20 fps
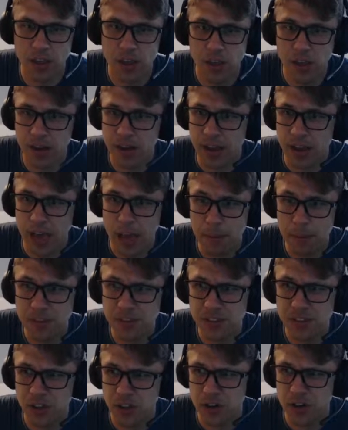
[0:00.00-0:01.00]
The
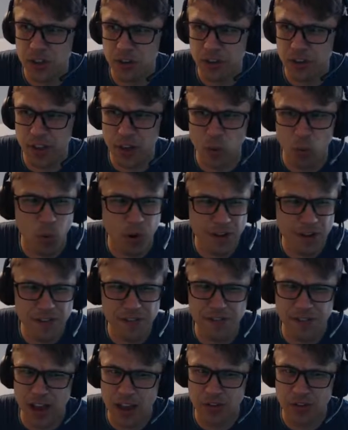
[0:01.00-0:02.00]
commons are either like 1,
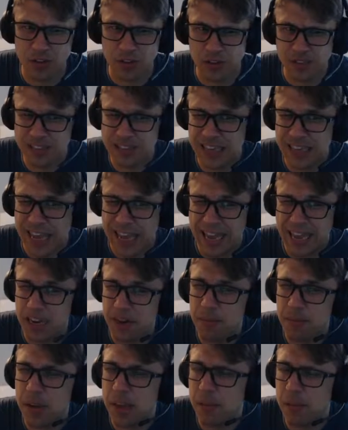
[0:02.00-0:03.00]
5, or
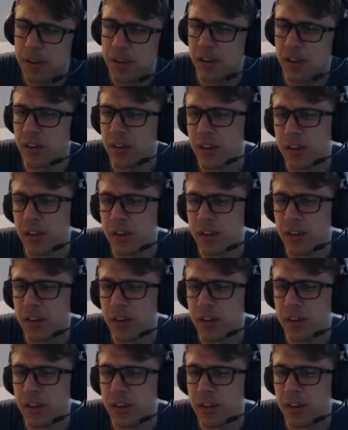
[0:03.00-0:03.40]
10 maybe.